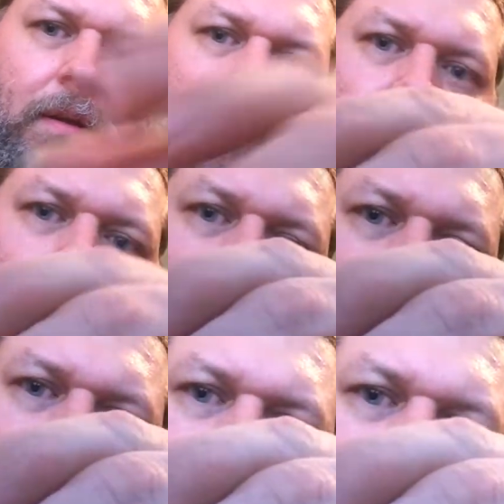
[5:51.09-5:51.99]
But I
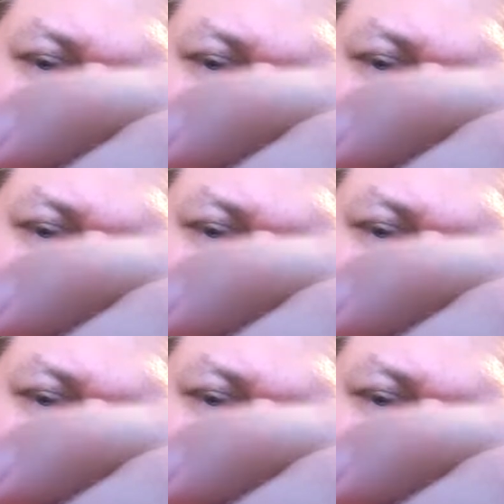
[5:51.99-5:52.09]
really want to